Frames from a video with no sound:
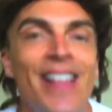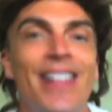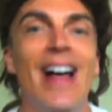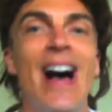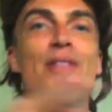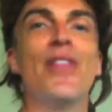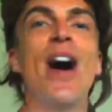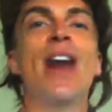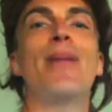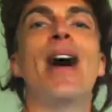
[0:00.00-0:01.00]
that I haven't
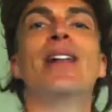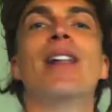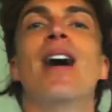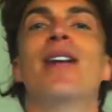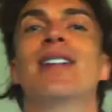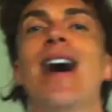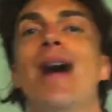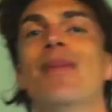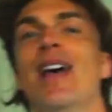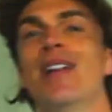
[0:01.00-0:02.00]
thought about in a long
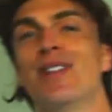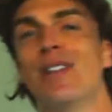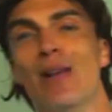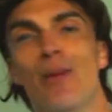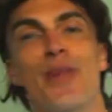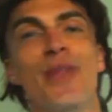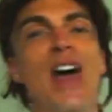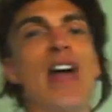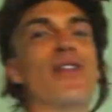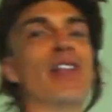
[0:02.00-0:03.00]
time, ladies and gentlemen, but
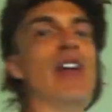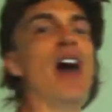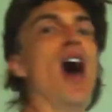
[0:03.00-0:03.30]
thankfully,